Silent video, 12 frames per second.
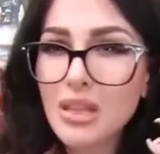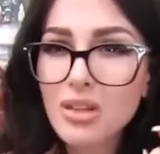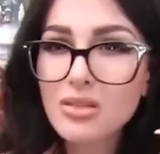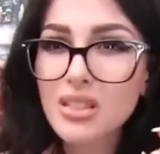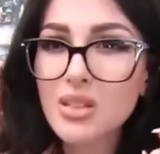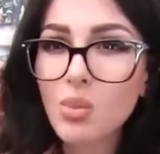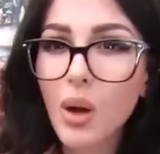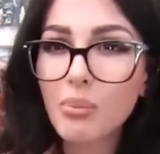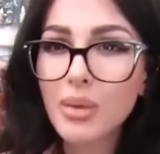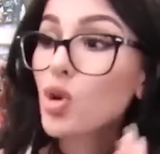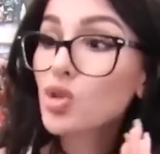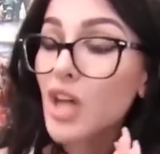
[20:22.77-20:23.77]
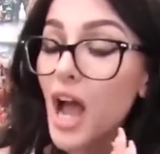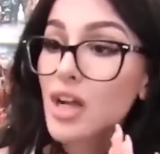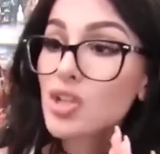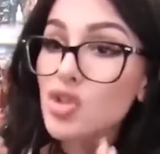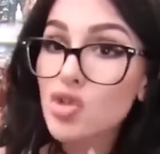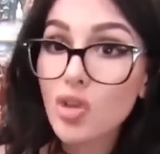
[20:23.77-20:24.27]
I mean, there was this one bit who
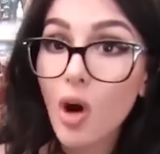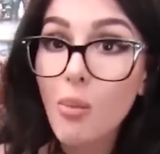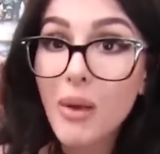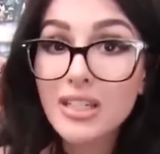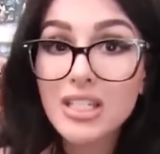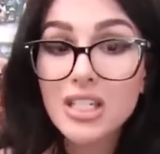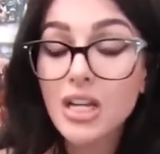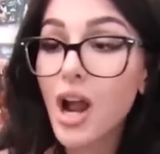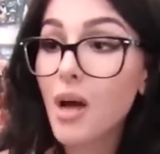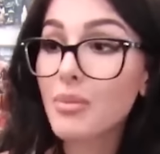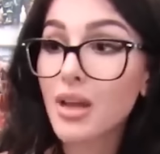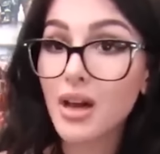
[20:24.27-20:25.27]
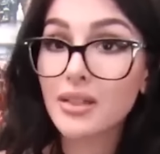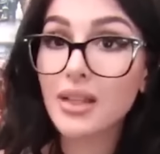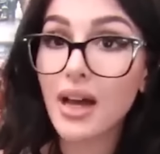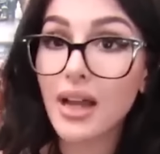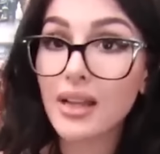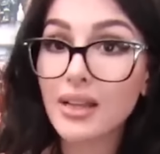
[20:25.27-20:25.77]
talks so much on me
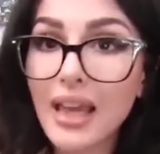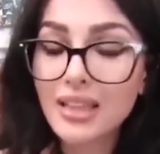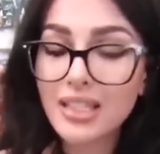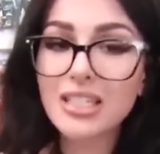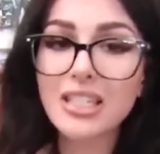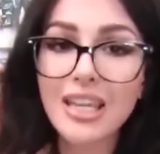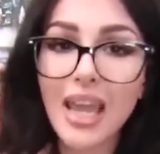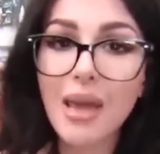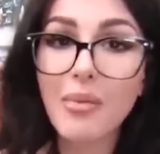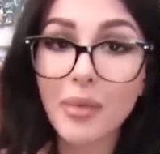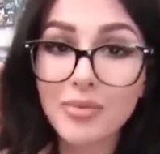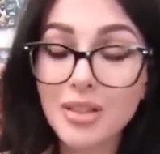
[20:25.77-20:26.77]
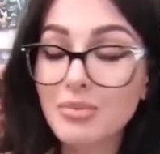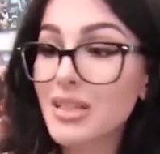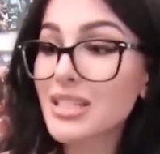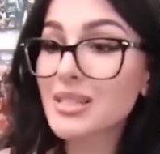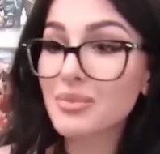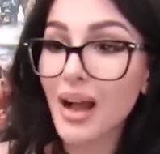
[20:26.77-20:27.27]
online. And then she came up to
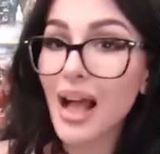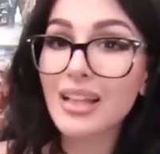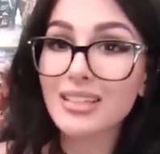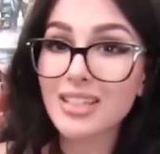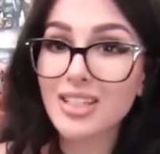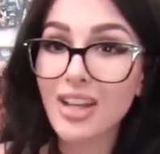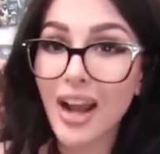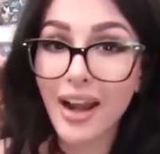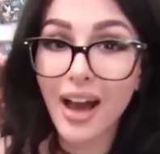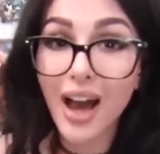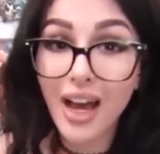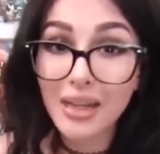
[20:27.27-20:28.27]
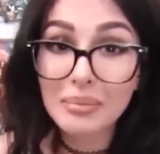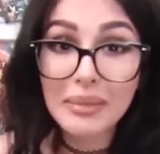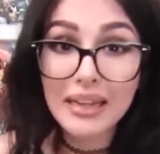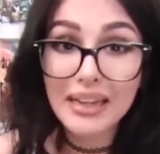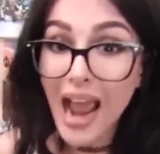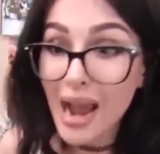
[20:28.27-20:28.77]
me, smiled, and tried to hug me.